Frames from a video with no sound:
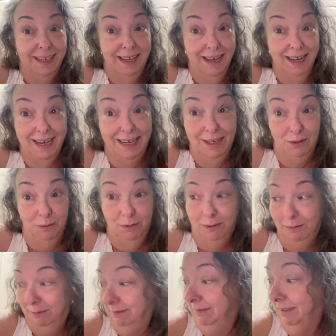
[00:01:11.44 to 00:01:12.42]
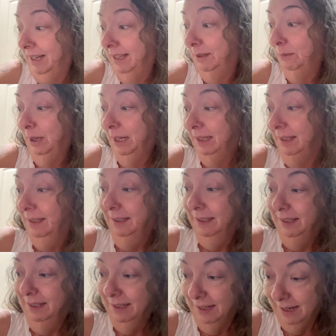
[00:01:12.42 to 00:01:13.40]
I don't know. Anyway,
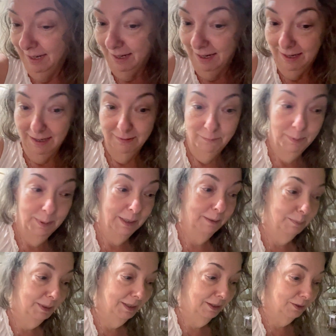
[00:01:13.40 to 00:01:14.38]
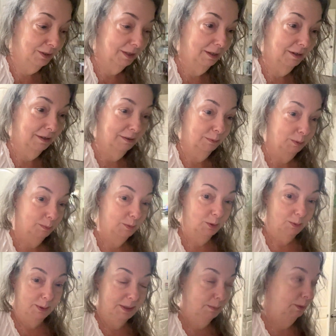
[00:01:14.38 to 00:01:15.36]
uh, I've been upstairs in the art room
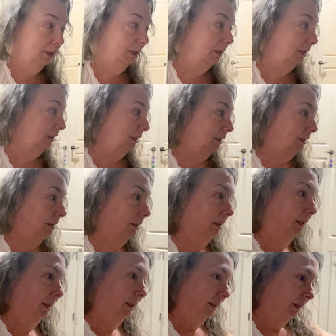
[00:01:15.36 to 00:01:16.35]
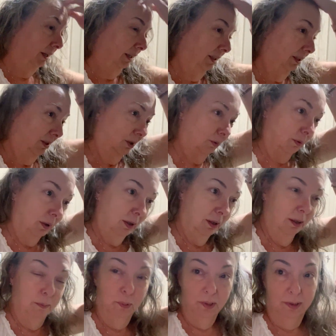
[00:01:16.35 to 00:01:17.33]
doing some cleaning. I need to
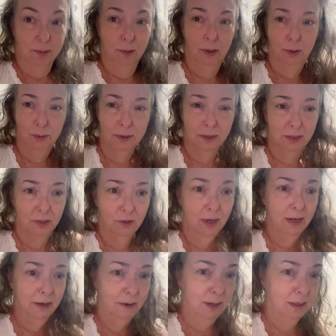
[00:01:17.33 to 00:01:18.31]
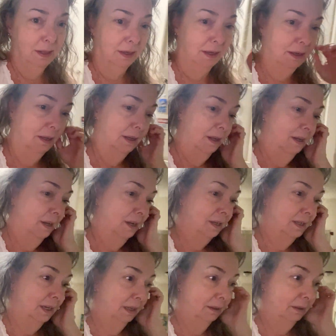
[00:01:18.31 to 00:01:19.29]
put some clothes in the dryer, I think
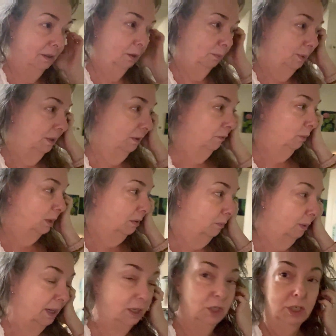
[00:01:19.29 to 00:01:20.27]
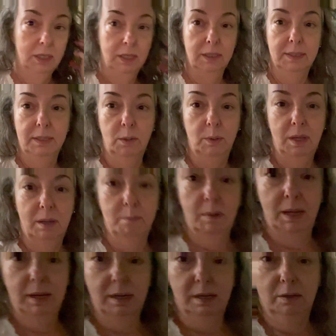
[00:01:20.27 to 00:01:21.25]
did a little bit of rearranging so that
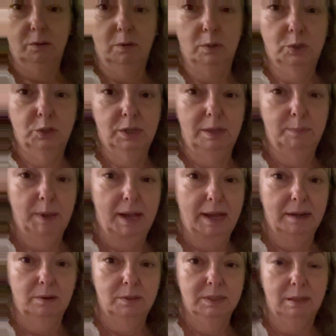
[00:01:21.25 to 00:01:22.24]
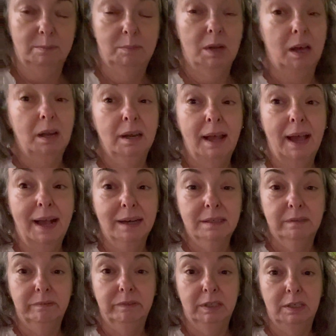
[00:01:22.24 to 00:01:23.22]
my crochet patterns I'm not
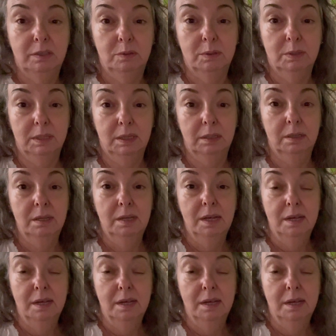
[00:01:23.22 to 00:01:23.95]
actively using